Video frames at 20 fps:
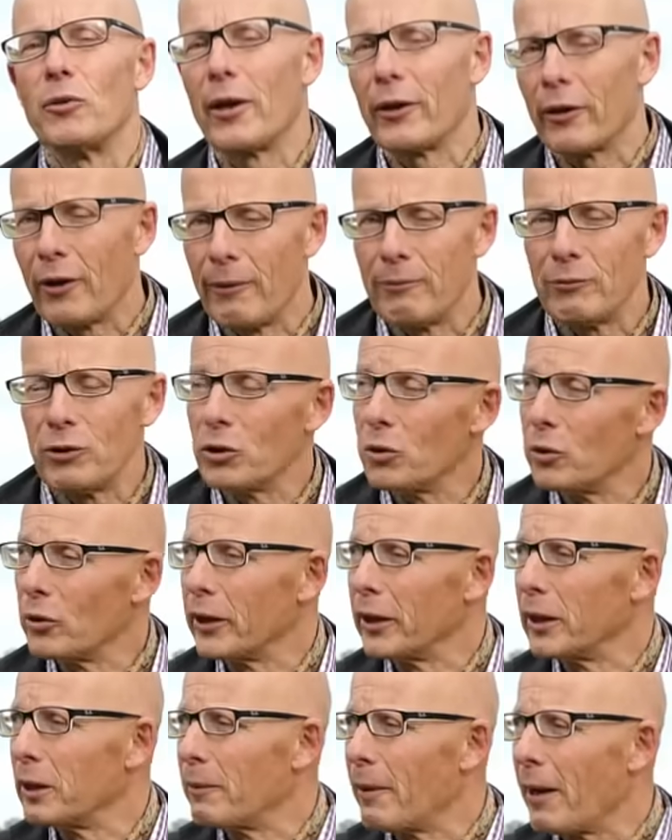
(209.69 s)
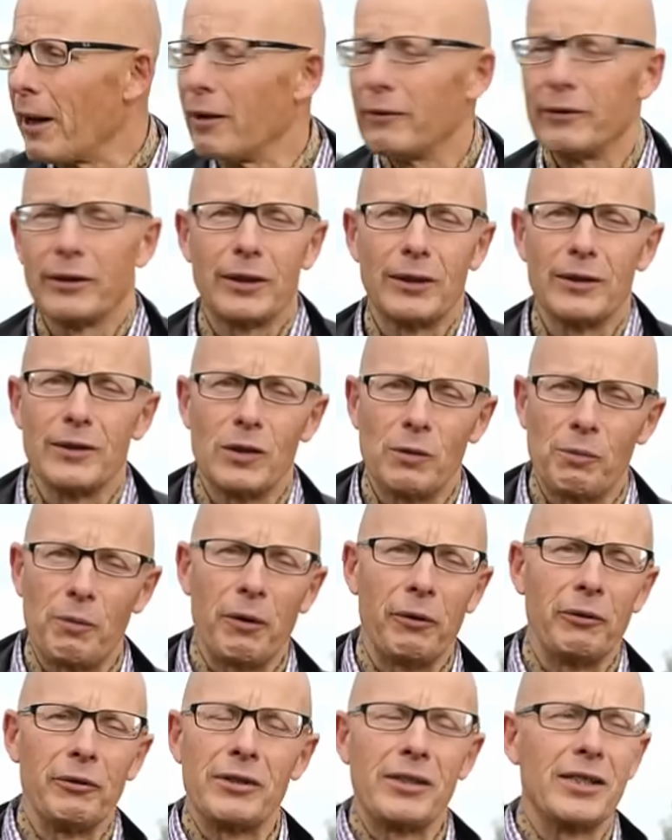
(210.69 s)
where I'm talking about the
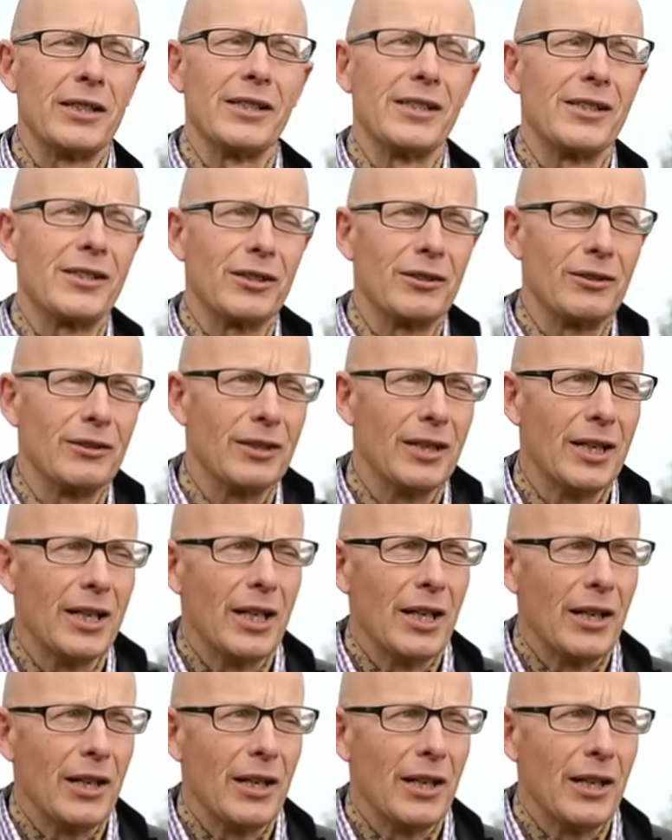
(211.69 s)
conspiracies and